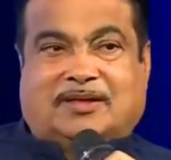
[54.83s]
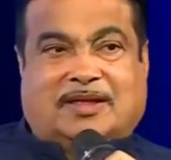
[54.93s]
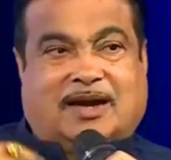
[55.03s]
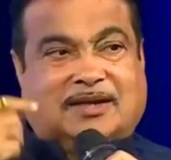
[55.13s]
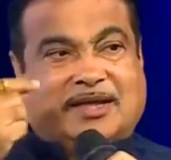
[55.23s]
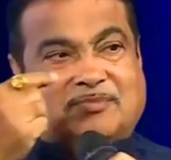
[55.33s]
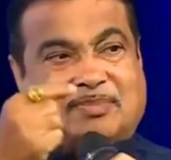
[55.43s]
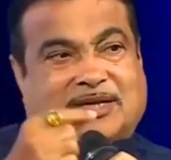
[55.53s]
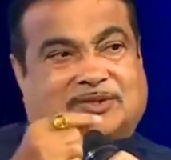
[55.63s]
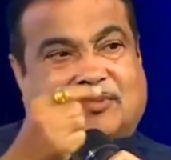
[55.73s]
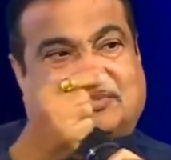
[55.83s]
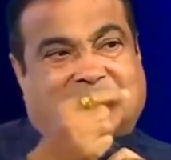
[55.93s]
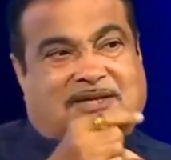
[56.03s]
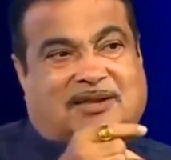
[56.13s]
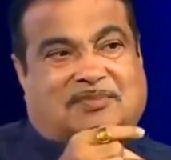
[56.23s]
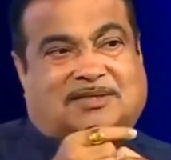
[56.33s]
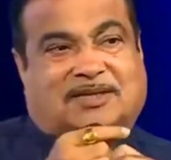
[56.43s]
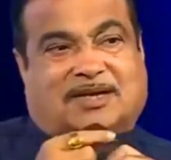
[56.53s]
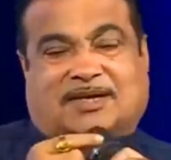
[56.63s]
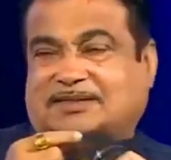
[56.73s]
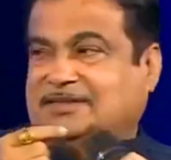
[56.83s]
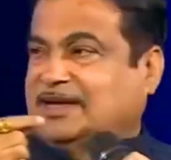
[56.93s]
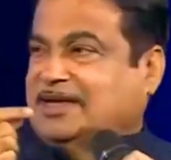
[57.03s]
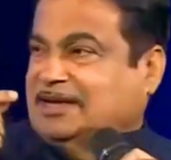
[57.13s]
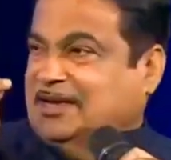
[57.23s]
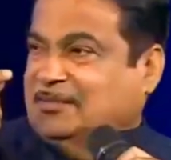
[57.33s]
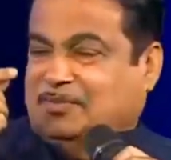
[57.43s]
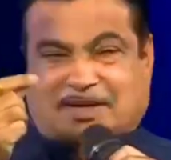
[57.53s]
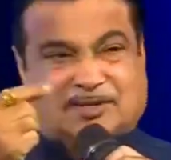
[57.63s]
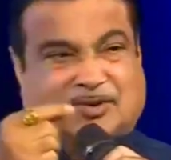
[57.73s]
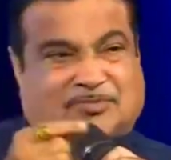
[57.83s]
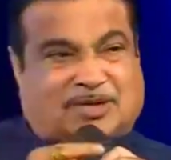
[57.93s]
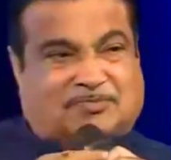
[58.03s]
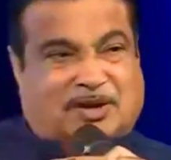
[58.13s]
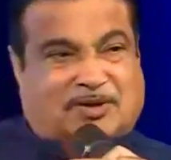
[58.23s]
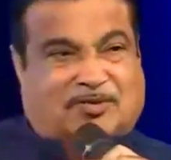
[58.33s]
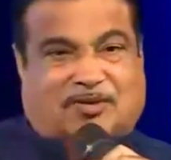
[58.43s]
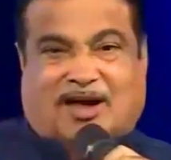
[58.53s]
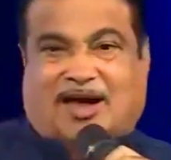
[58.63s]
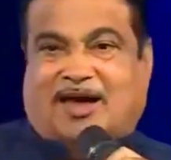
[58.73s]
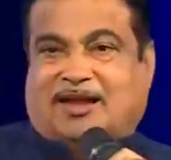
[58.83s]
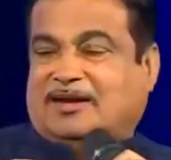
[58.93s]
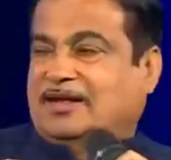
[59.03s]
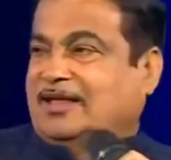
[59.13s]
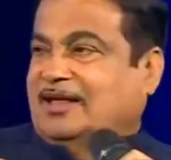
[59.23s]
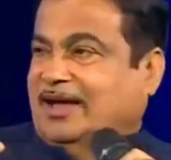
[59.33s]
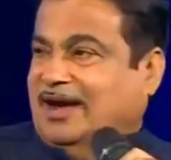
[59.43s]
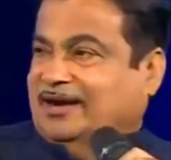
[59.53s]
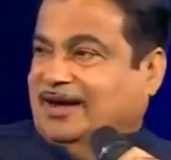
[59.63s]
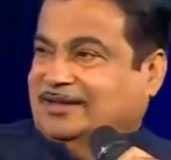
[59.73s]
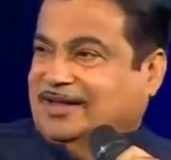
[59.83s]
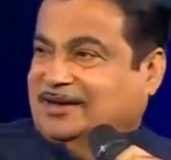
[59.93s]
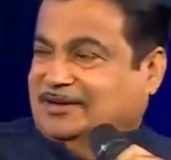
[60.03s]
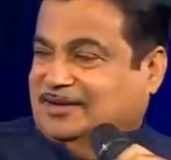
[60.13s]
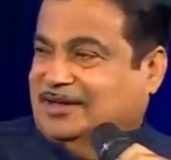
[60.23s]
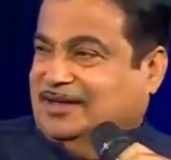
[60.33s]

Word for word: that in place of diesel buses, in place of this petrol car and other